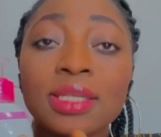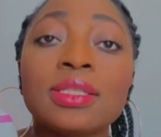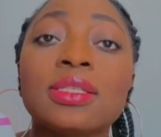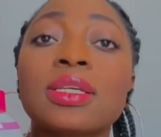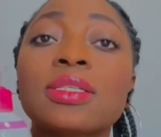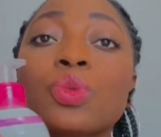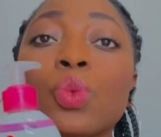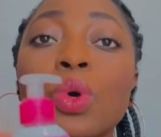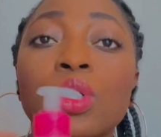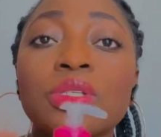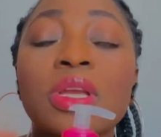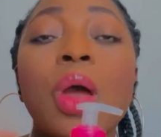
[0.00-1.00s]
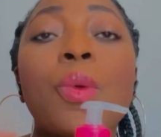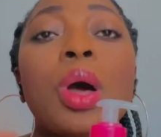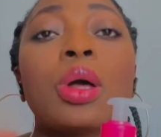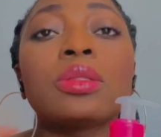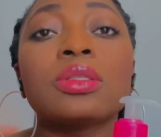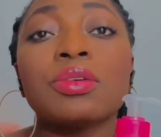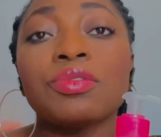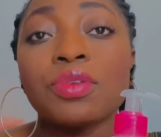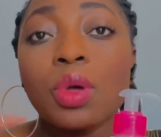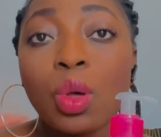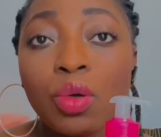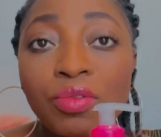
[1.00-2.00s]
just wash around the
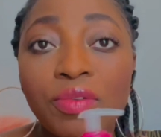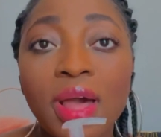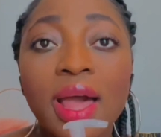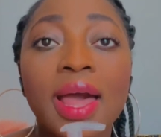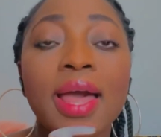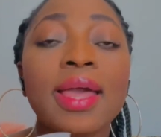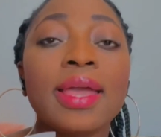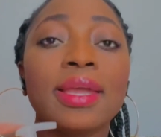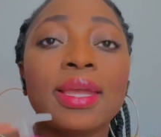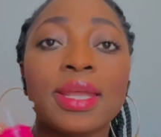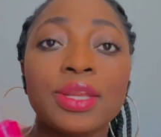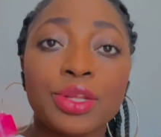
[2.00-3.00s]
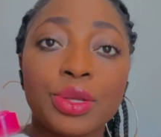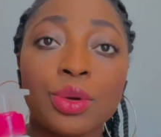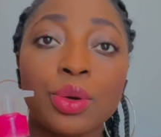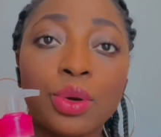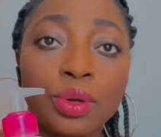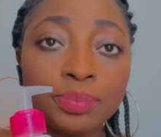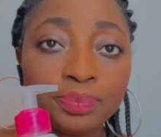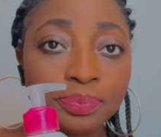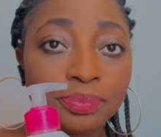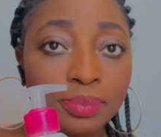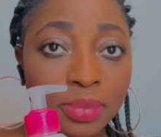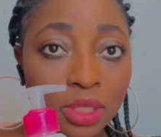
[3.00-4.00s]
vulva and your
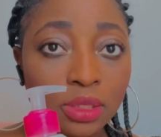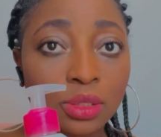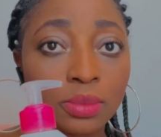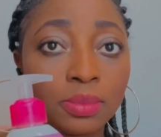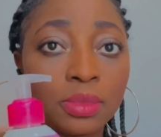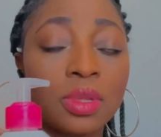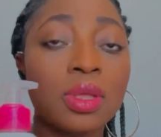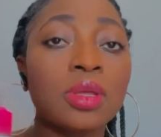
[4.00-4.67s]
bottom.